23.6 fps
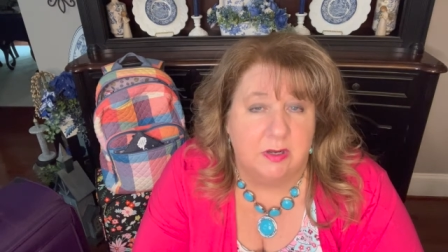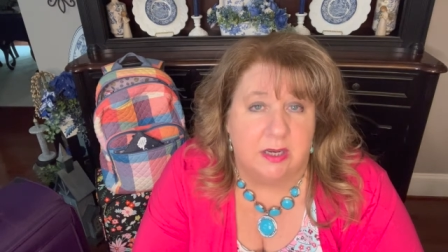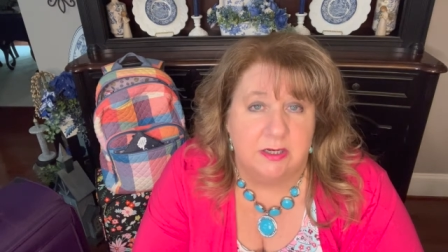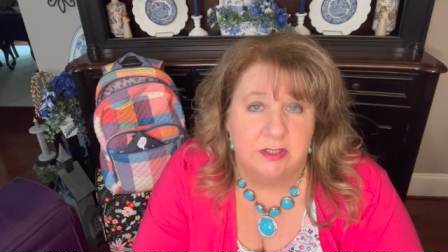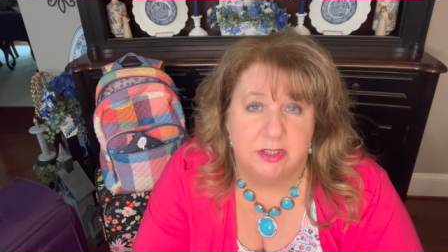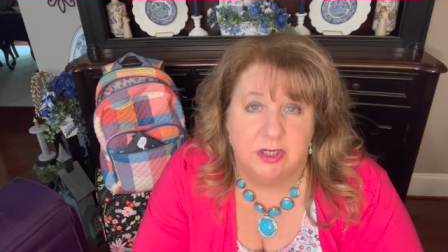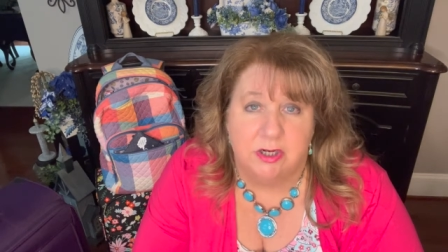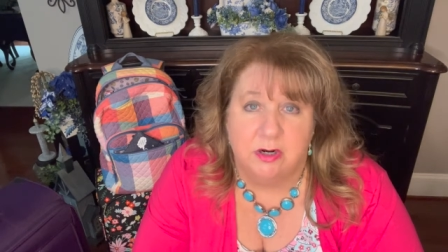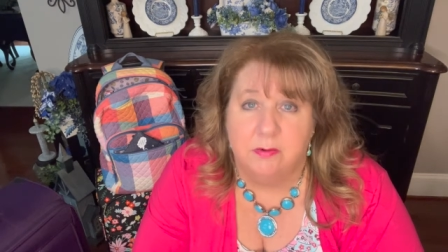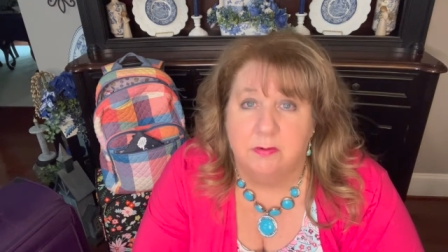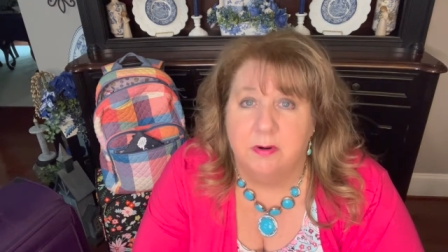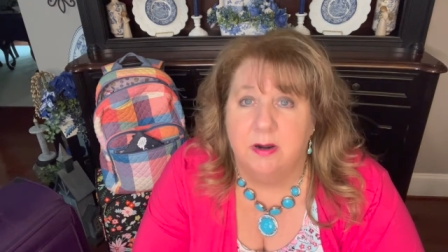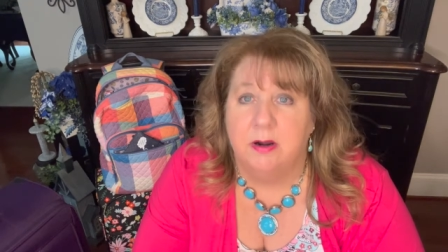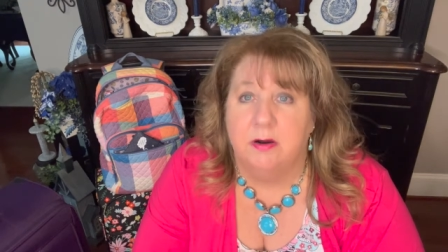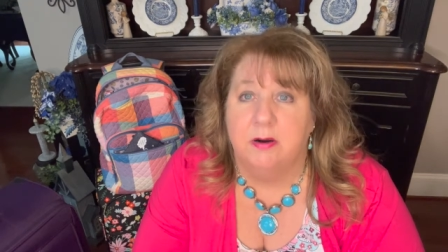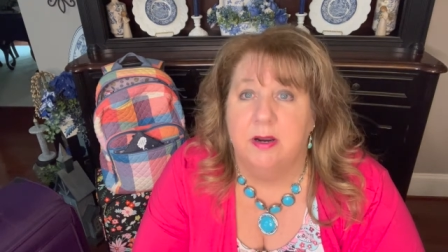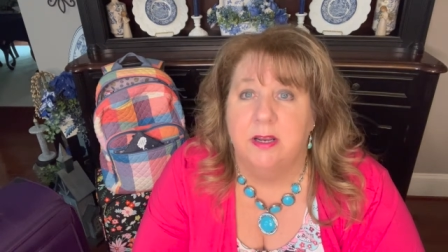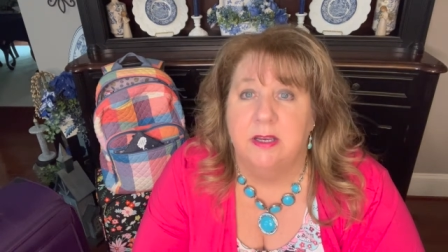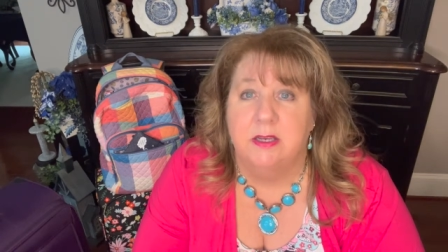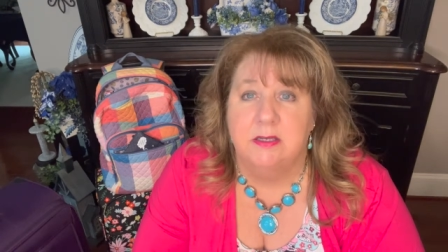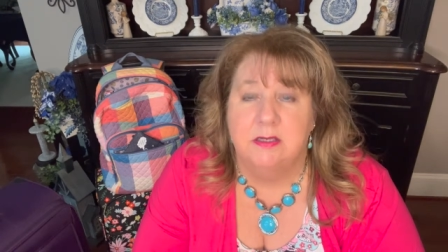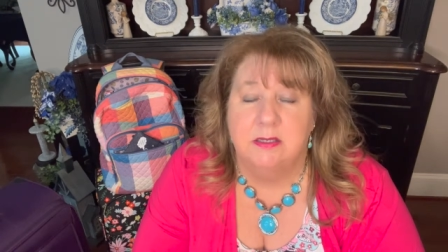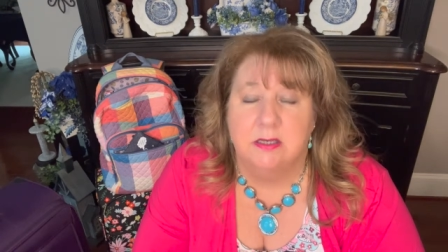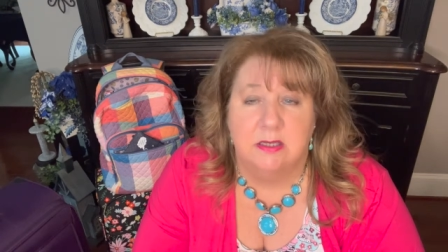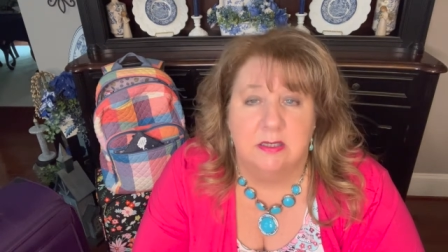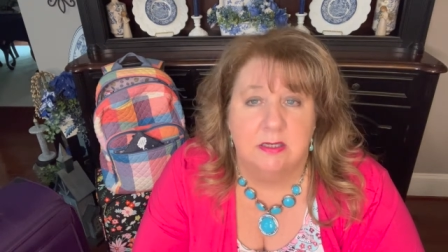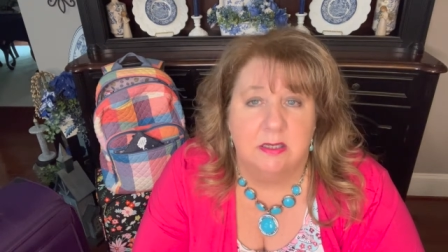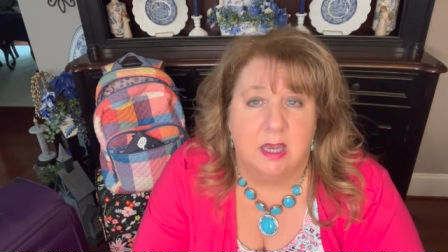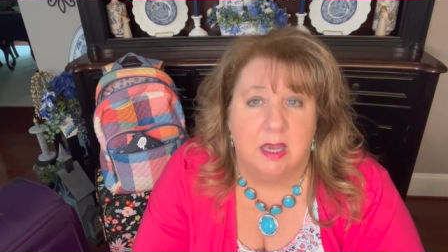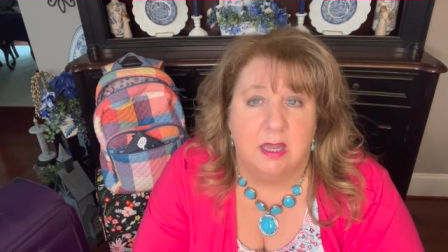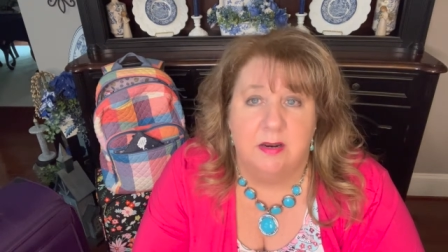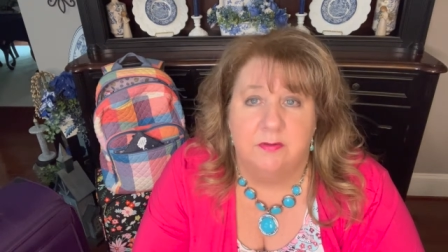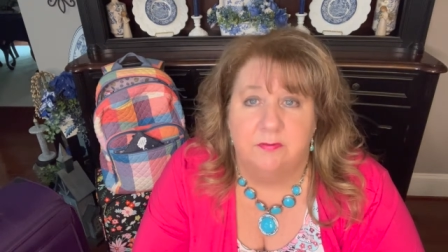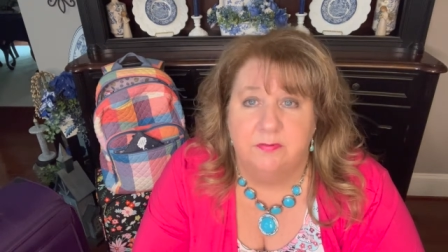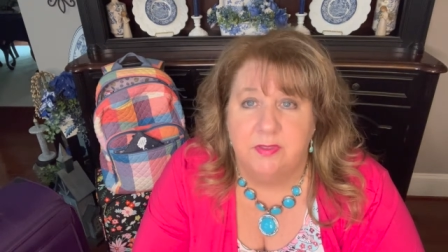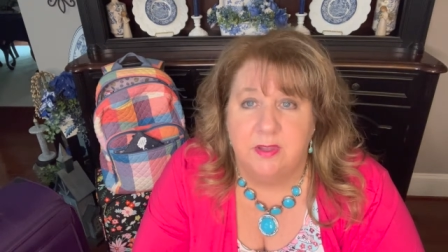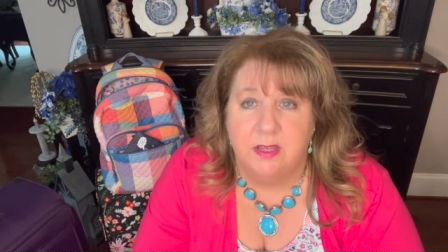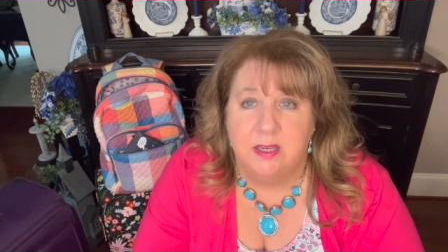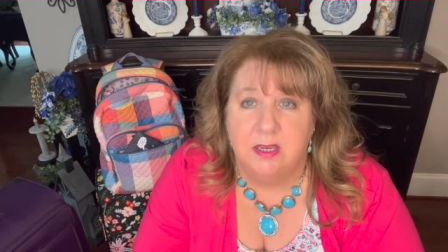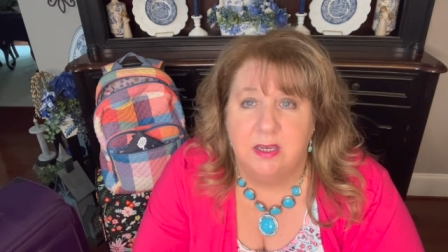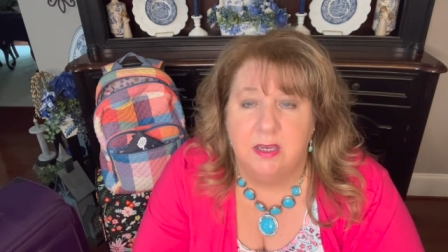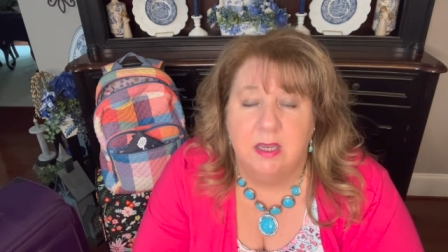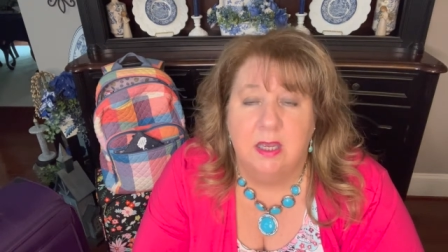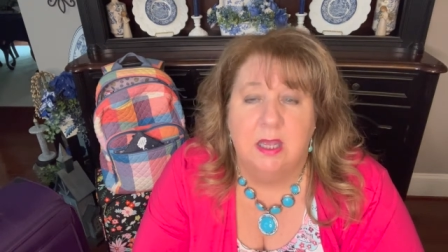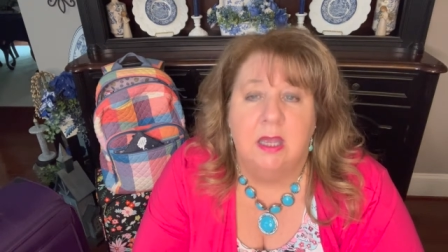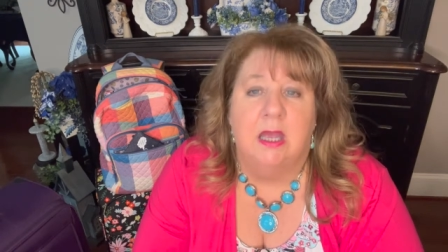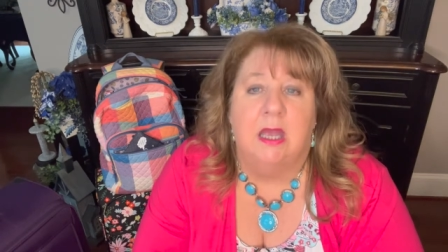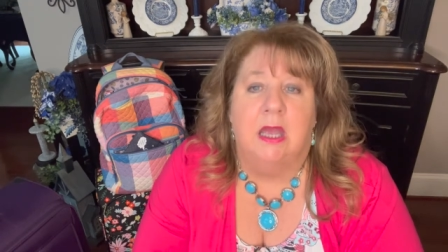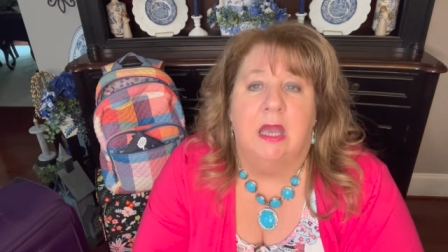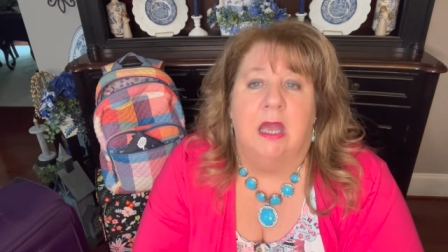itinerary kind of thing.